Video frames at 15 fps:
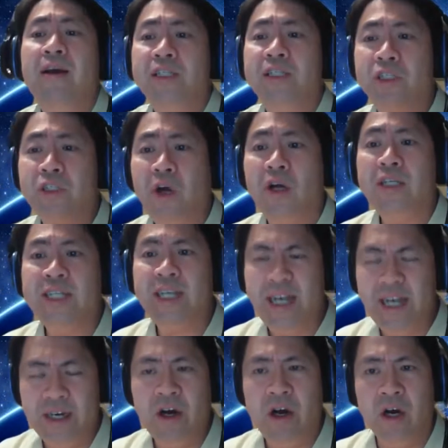SARS
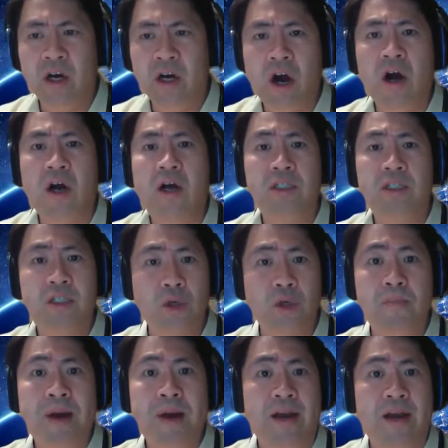hit Hong Kong
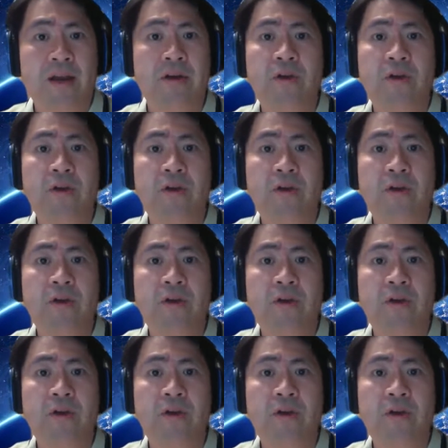so bad.